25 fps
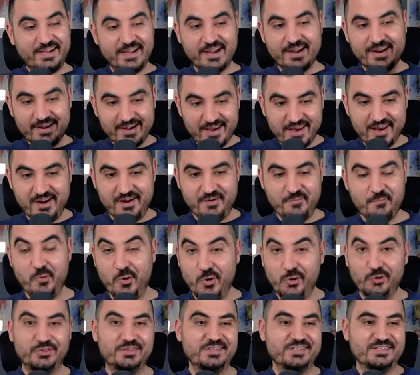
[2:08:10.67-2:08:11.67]
a career
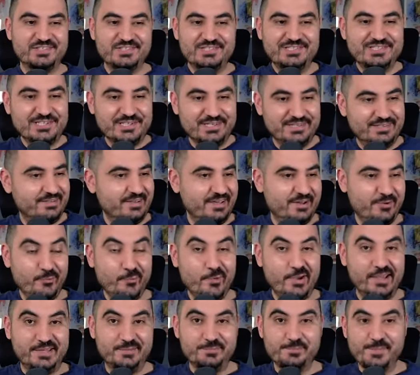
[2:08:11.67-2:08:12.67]
mode journey
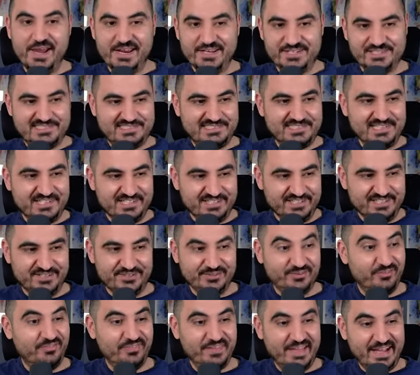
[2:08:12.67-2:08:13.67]
with Manchester
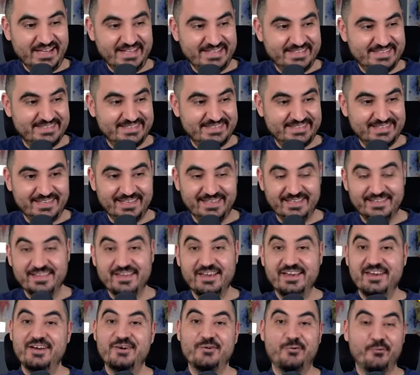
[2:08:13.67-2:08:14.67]
United.